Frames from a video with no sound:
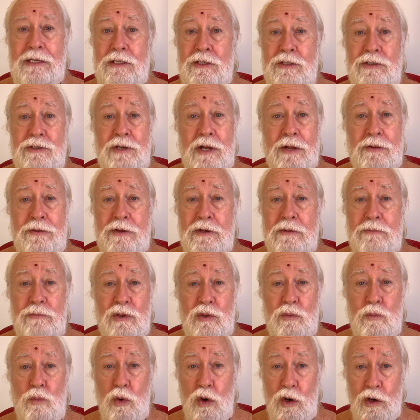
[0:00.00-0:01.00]
is nothing
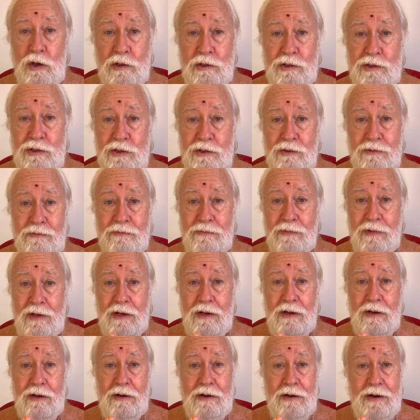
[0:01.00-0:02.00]
but words,
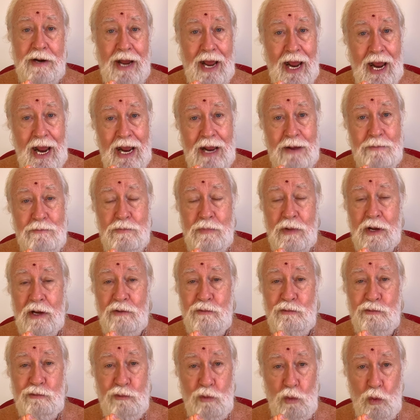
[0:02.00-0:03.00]
name
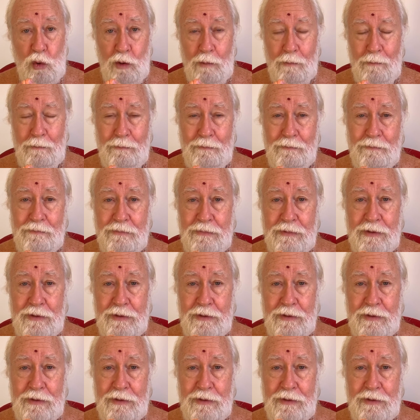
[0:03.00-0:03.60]
and form,